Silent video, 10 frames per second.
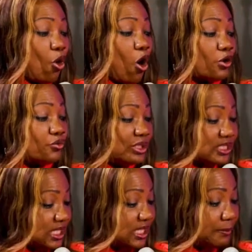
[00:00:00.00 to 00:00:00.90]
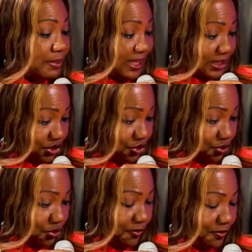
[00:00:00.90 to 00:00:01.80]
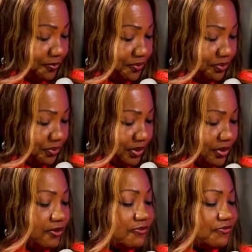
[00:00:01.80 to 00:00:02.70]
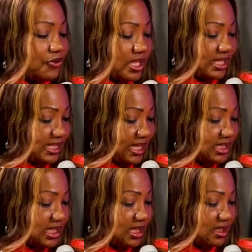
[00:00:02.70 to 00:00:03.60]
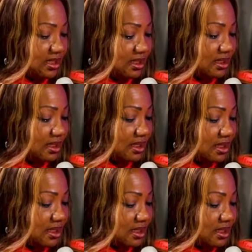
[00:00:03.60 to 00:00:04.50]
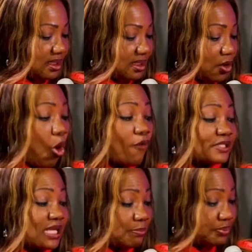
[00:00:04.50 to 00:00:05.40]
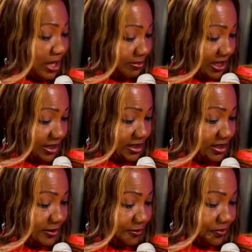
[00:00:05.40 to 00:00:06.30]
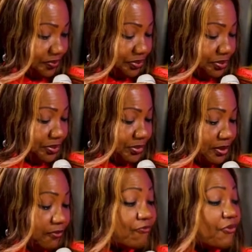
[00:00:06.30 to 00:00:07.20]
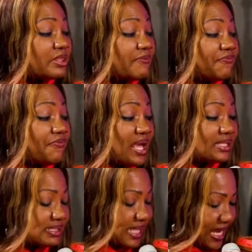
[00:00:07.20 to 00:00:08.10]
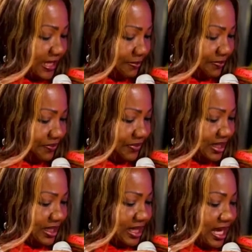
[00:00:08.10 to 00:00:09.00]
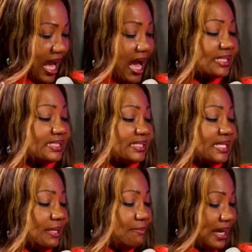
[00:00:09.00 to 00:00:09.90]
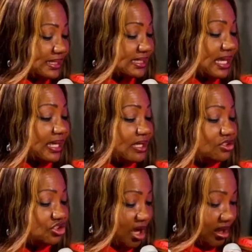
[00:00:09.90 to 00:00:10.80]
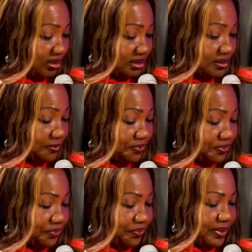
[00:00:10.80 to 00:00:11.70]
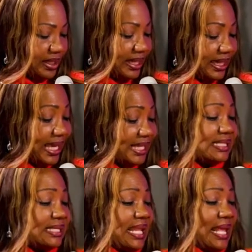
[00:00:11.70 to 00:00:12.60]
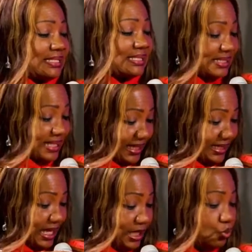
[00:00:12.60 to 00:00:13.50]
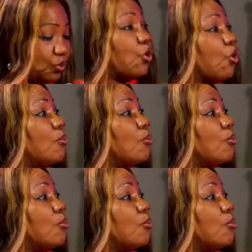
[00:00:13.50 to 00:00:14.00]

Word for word: God richly bless you for the teaching of temperament." For the first time, I see my second child getting excited with